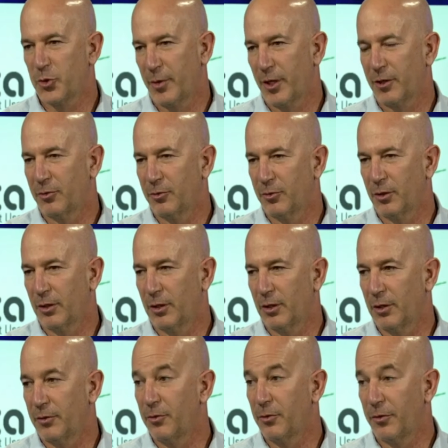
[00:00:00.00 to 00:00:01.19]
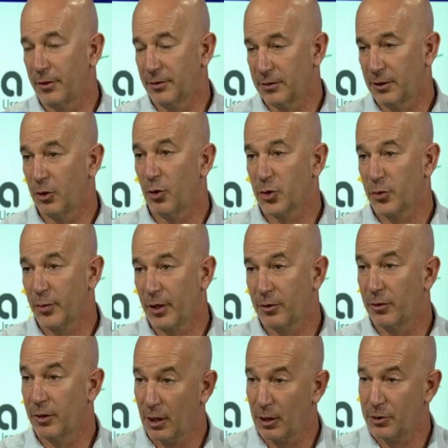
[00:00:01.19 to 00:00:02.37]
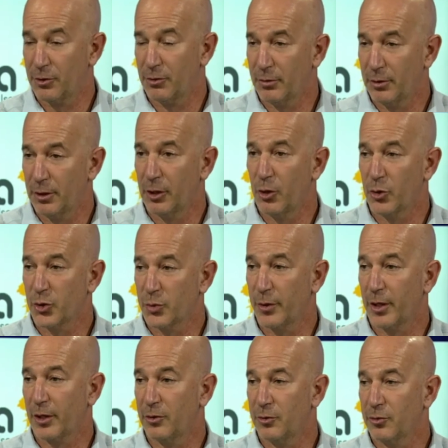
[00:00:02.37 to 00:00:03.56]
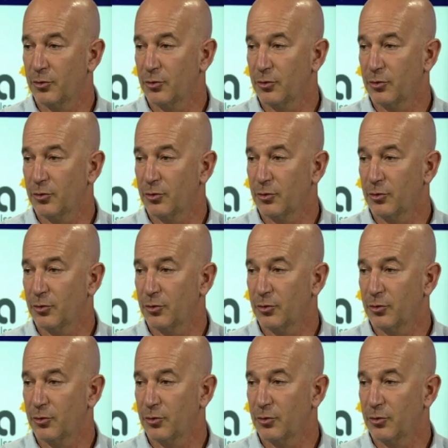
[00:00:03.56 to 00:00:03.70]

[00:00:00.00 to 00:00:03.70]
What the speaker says: back to the two things. It goes back to the culture, and it goes back to